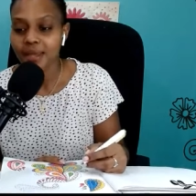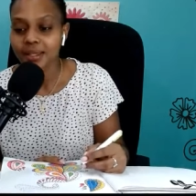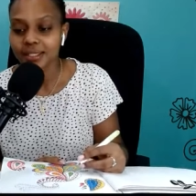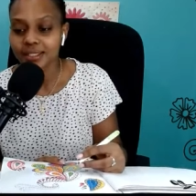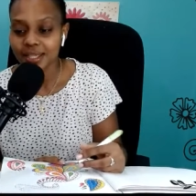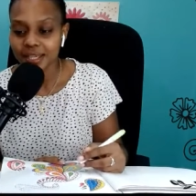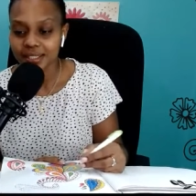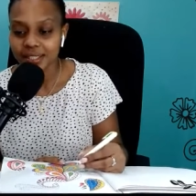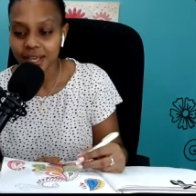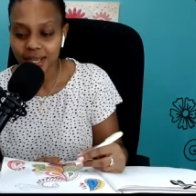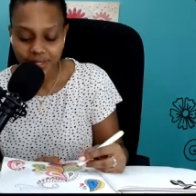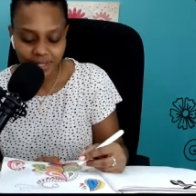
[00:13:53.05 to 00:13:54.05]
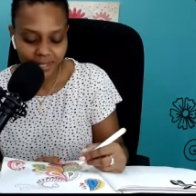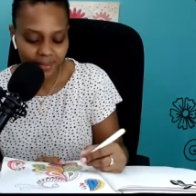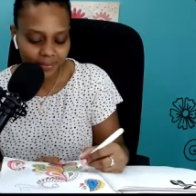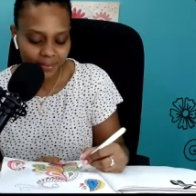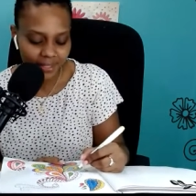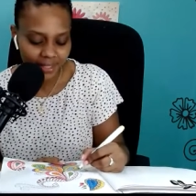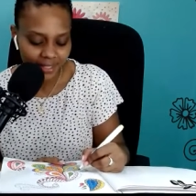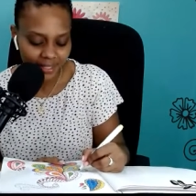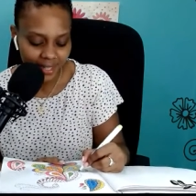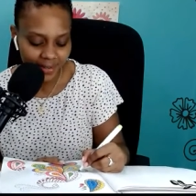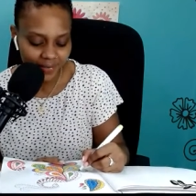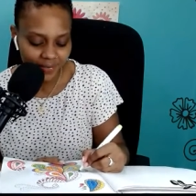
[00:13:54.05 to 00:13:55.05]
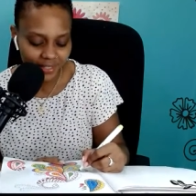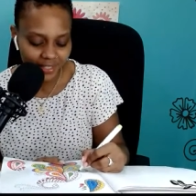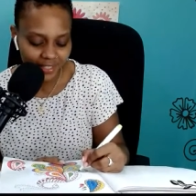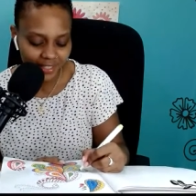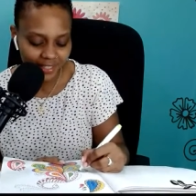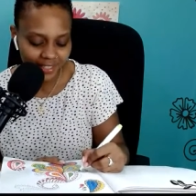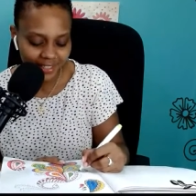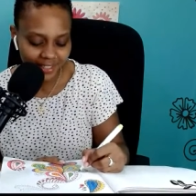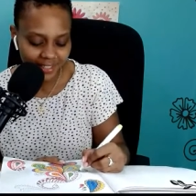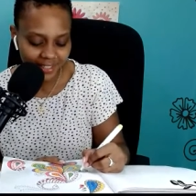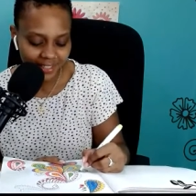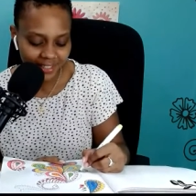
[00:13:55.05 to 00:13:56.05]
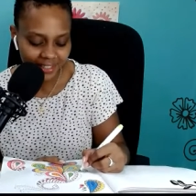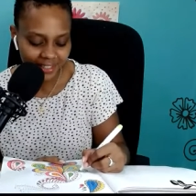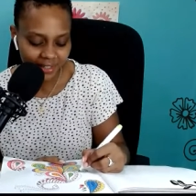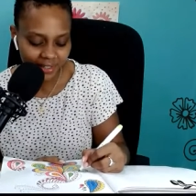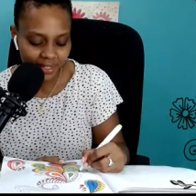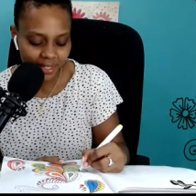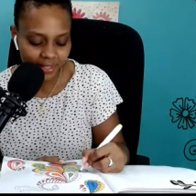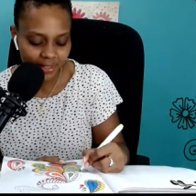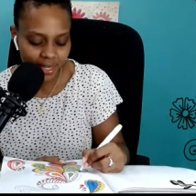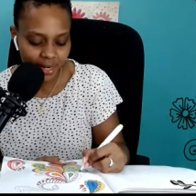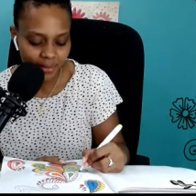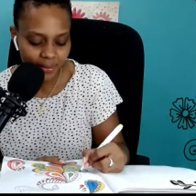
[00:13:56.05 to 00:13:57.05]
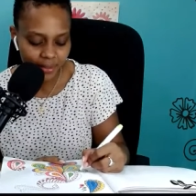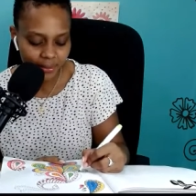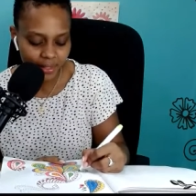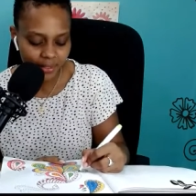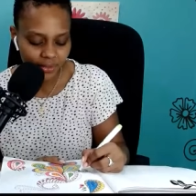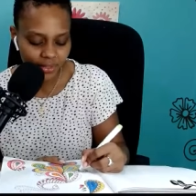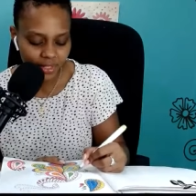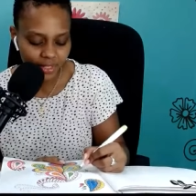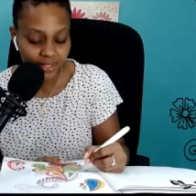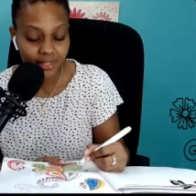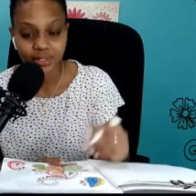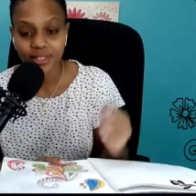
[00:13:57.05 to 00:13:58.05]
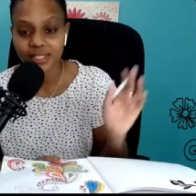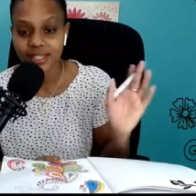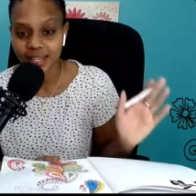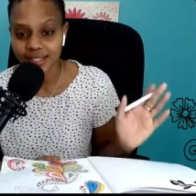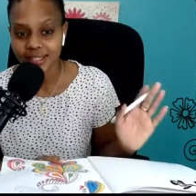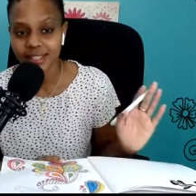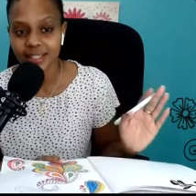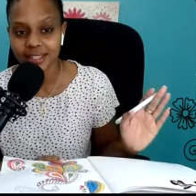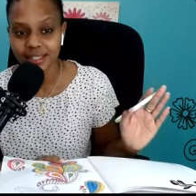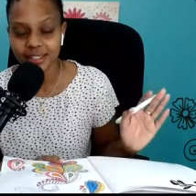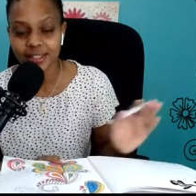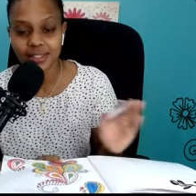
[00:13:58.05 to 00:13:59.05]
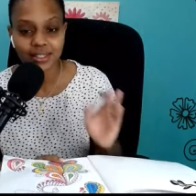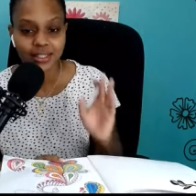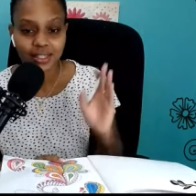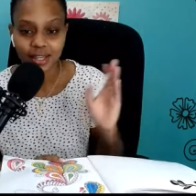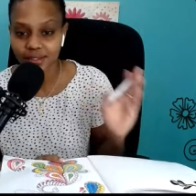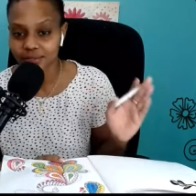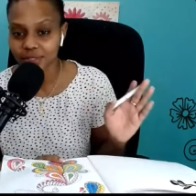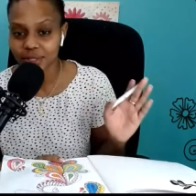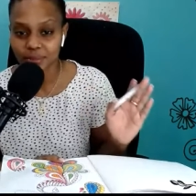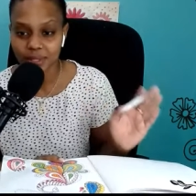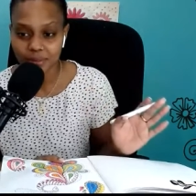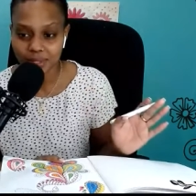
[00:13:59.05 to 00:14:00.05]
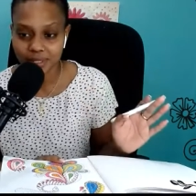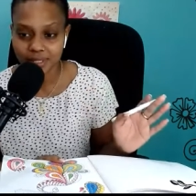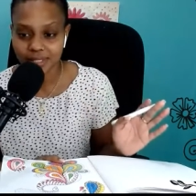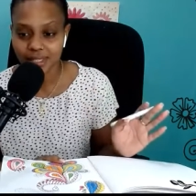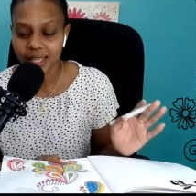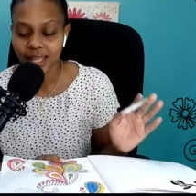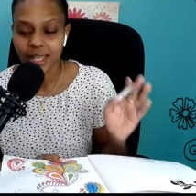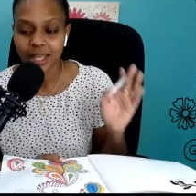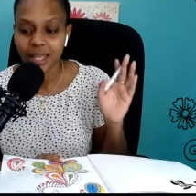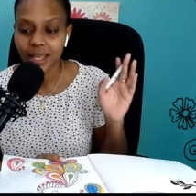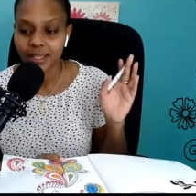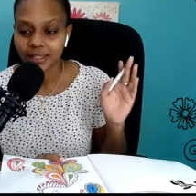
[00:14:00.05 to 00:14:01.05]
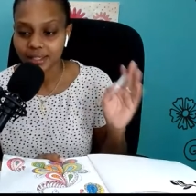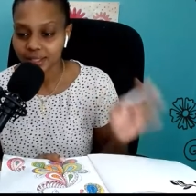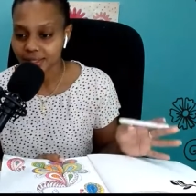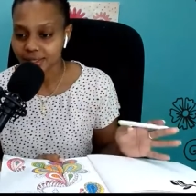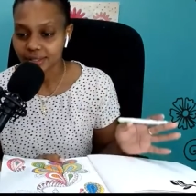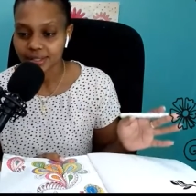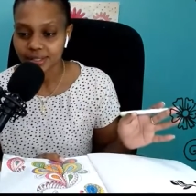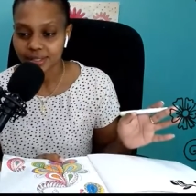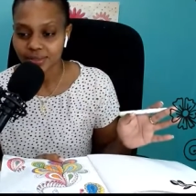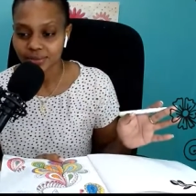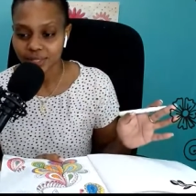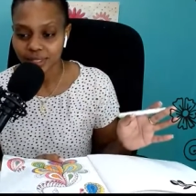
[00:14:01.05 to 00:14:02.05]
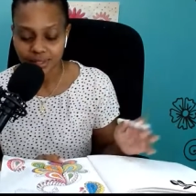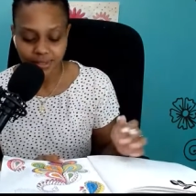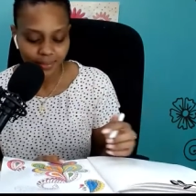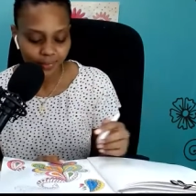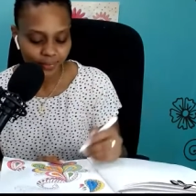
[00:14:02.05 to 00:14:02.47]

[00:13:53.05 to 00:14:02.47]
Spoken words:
Good night, Karim. Hi, Fergie. Guys, Karim is my godson. So tonight clearly is the night for the babies and the kids, right?